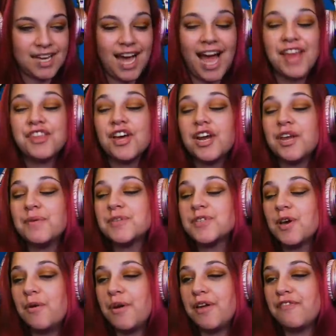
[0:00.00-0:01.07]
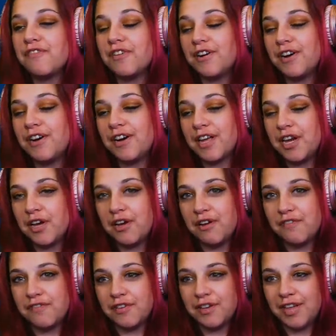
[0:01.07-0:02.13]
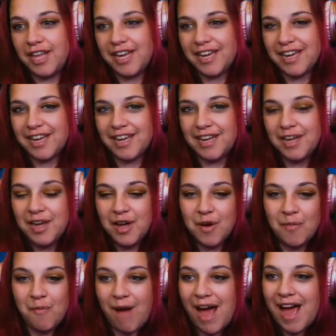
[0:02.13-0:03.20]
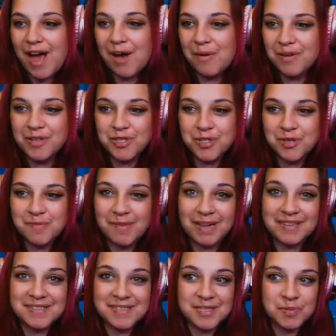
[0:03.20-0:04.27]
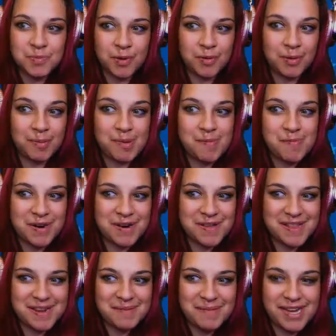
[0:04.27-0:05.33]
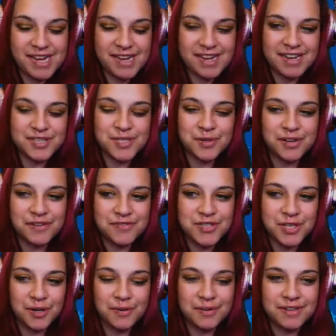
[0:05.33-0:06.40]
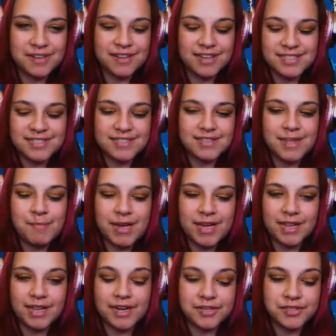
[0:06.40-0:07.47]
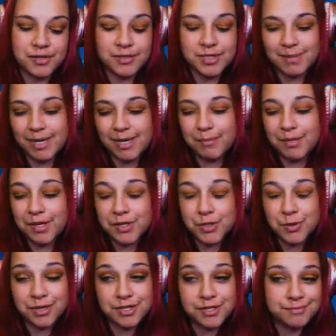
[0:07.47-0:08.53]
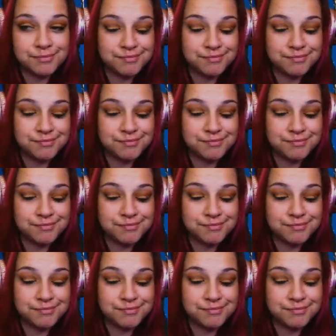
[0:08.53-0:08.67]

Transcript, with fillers: I thought he was going for gonna go for like a wow, in 2 months this one will be bigger than me sort of joke cuz they make a lot of jokes about him being short.